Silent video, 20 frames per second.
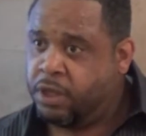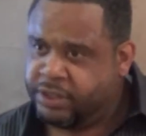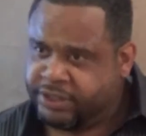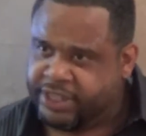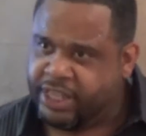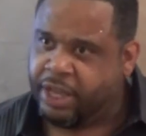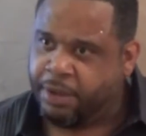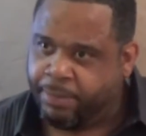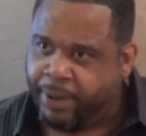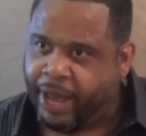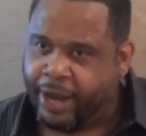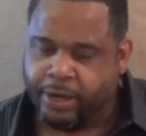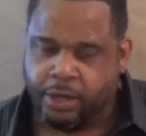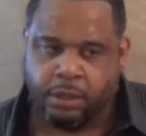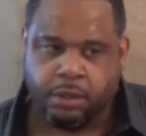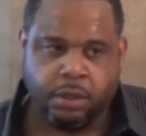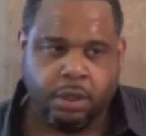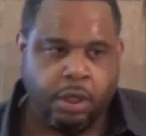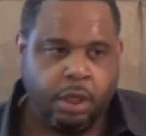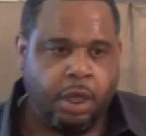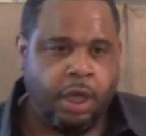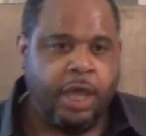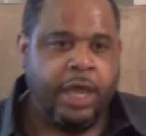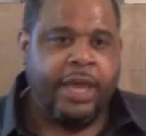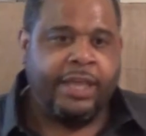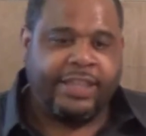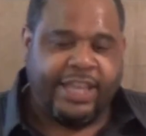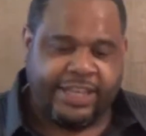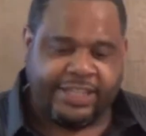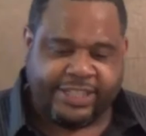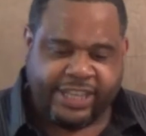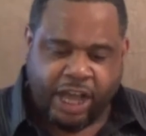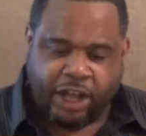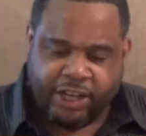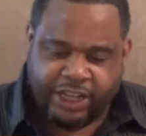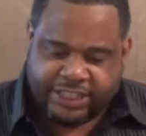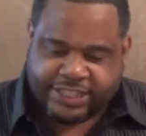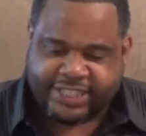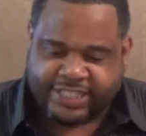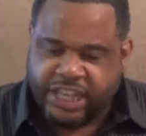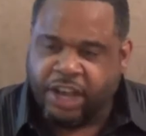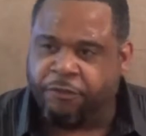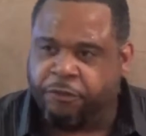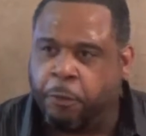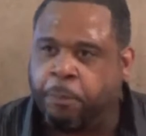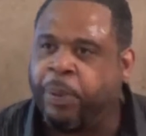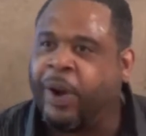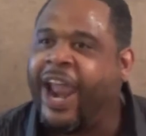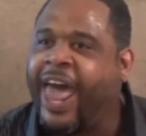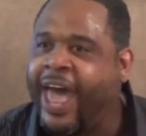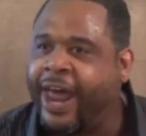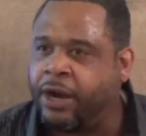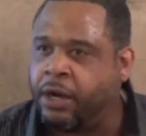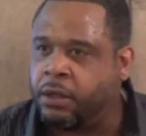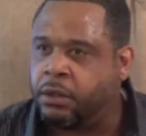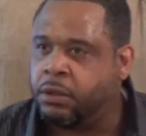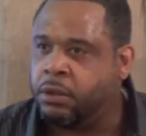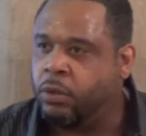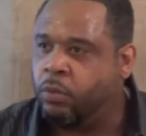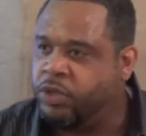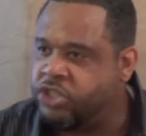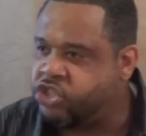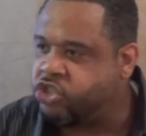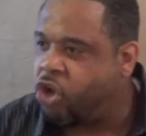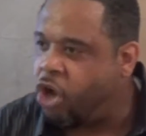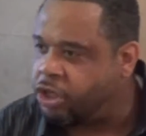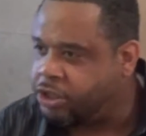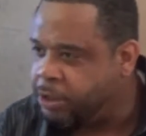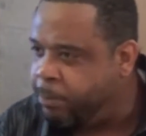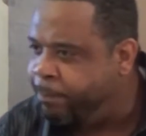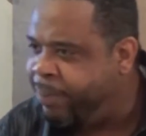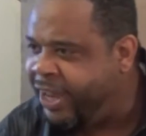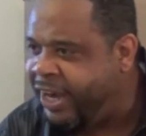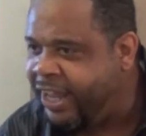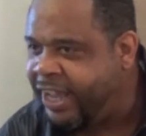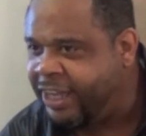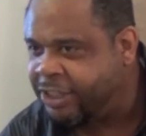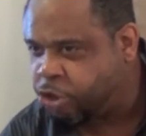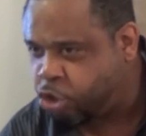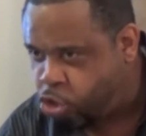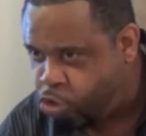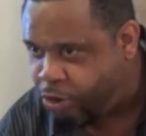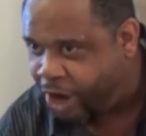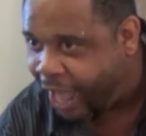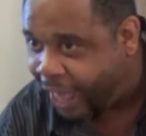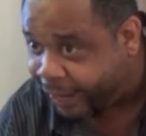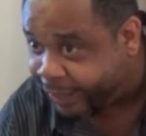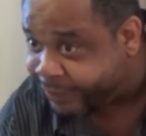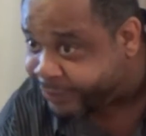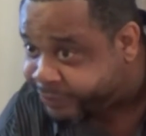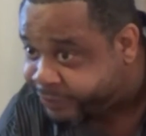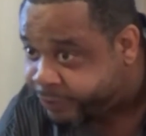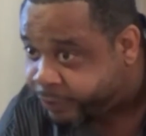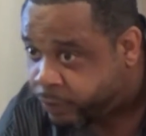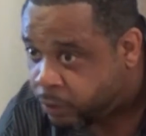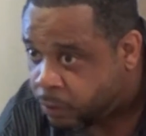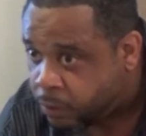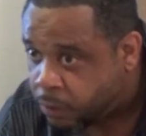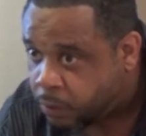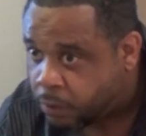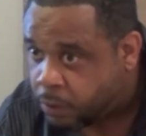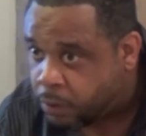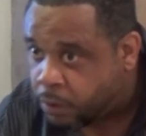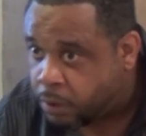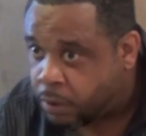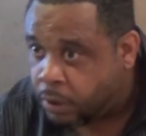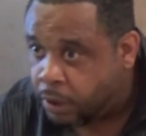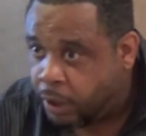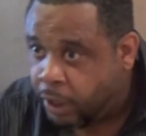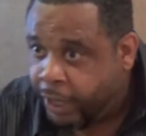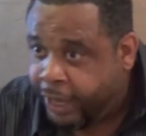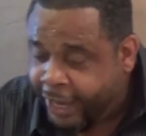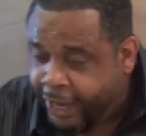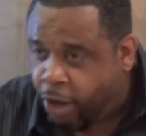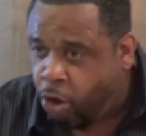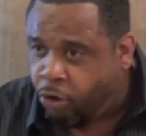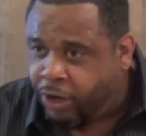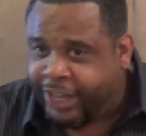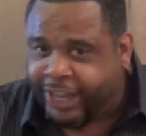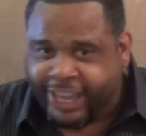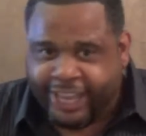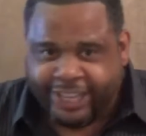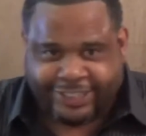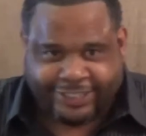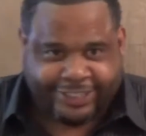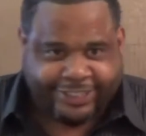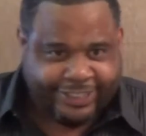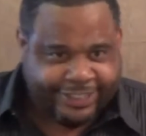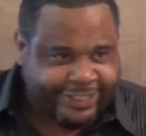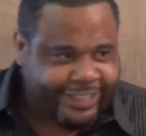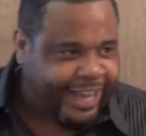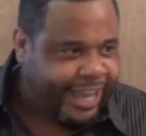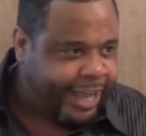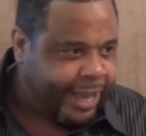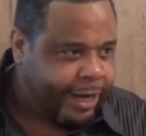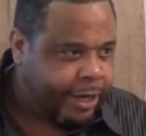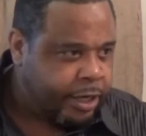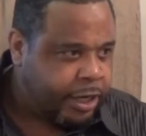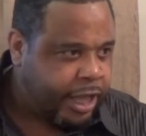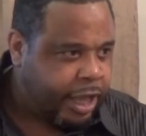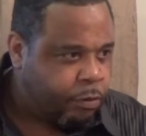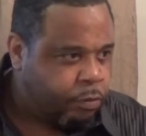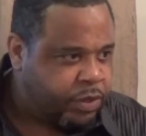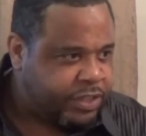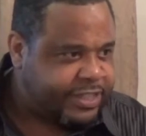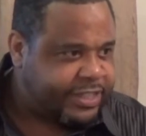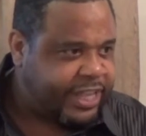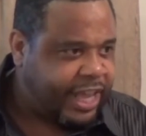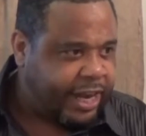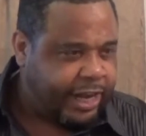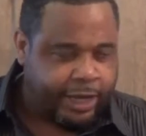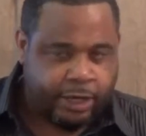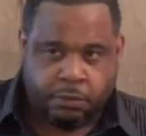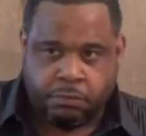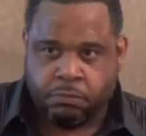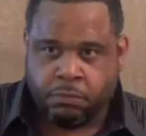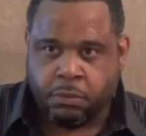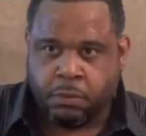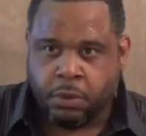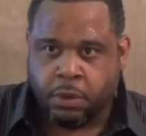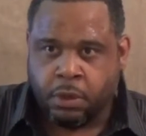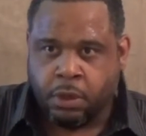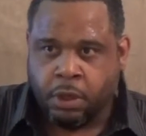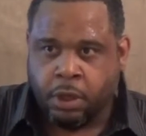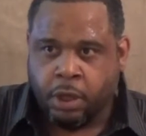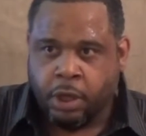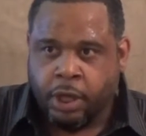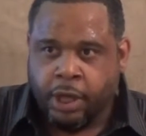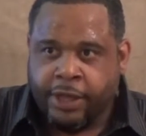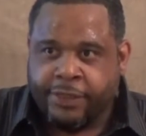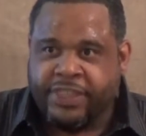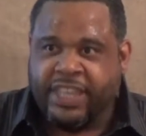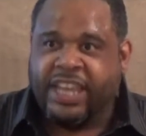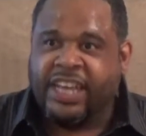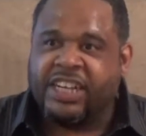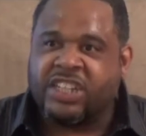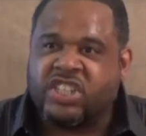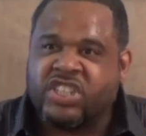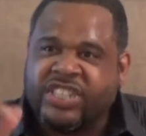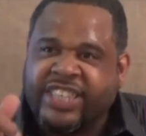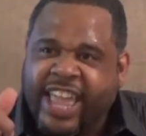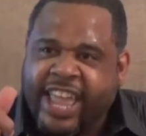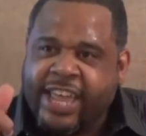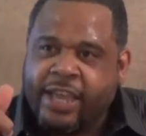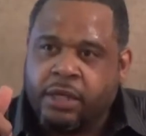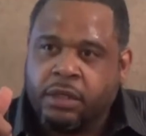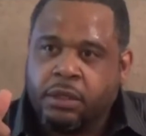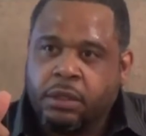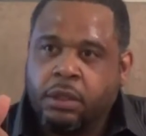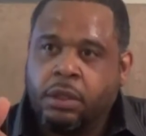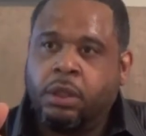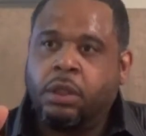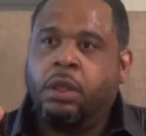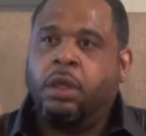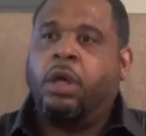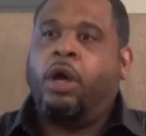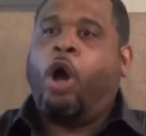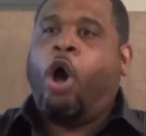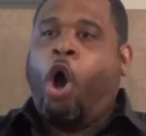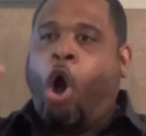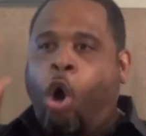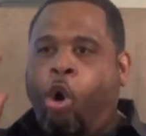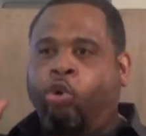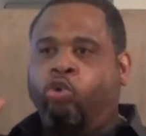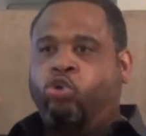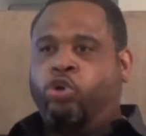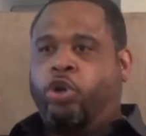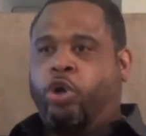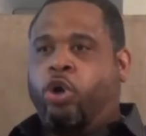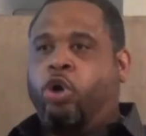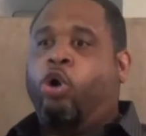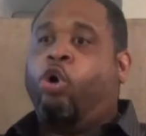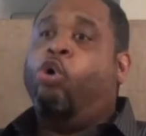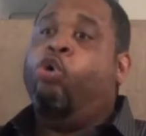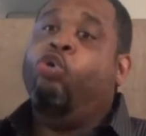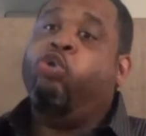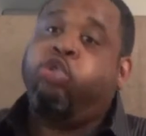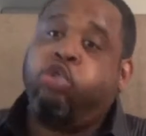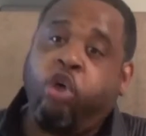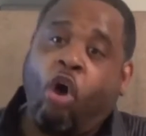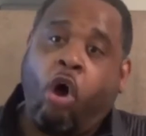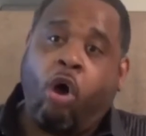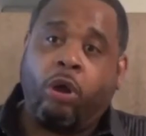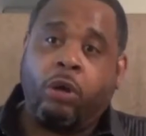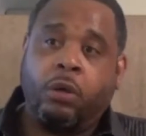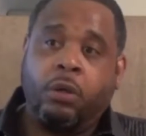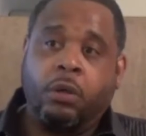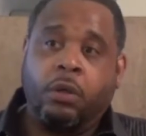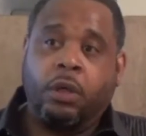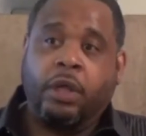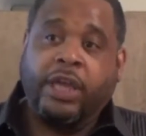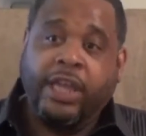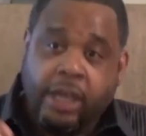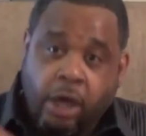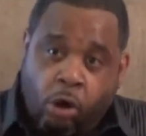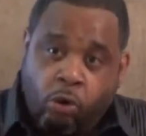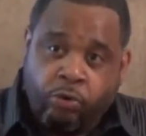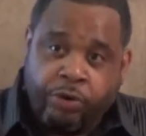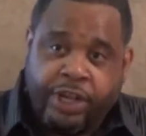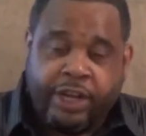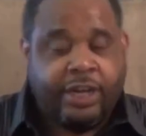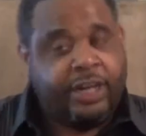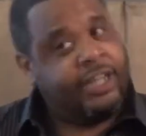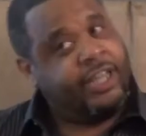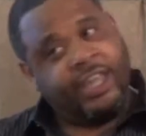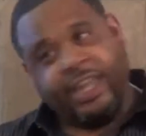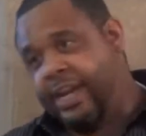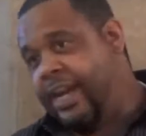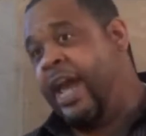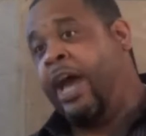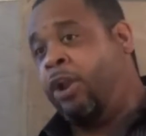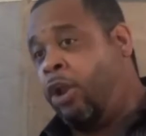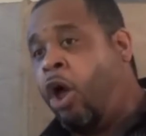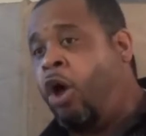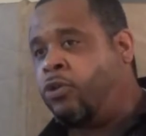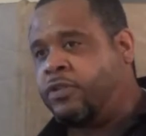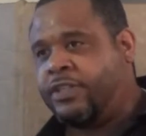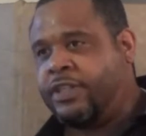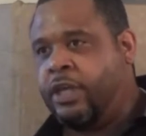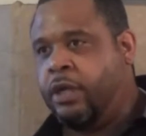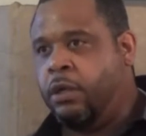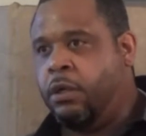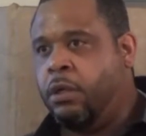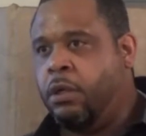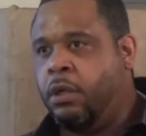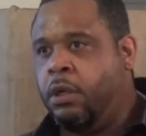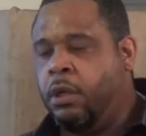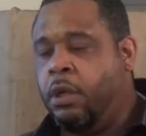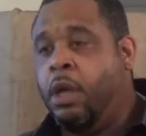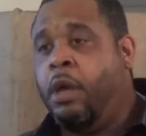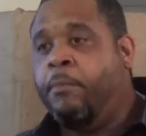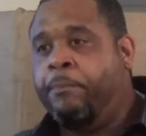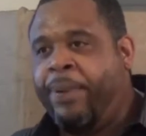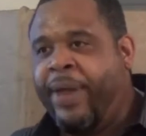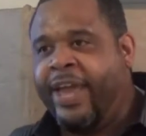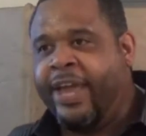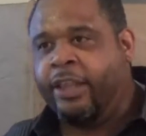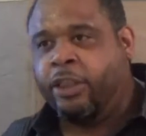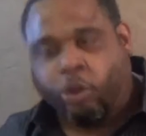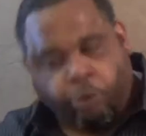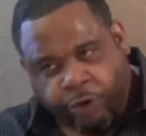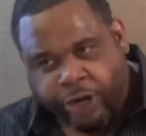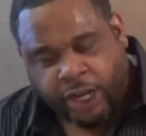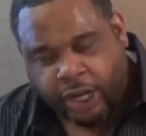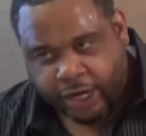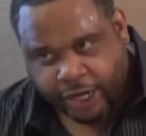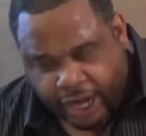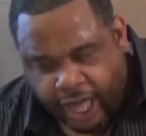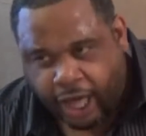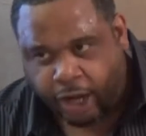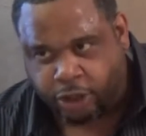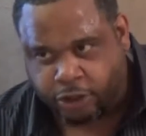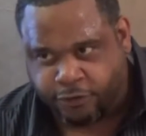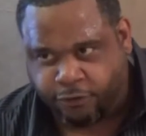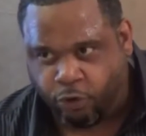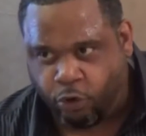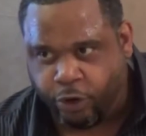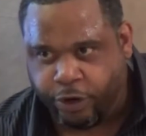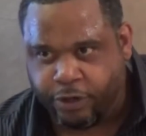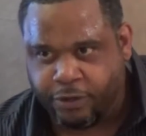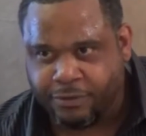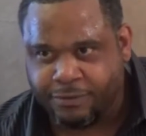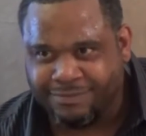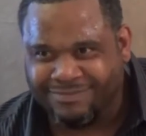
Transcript: Think about it. They sell this silver platter. We start the bidding at $2. It only gets to 10 and we sell it. The estate holder who thought he owned it, he now lost it, paid $300 for it.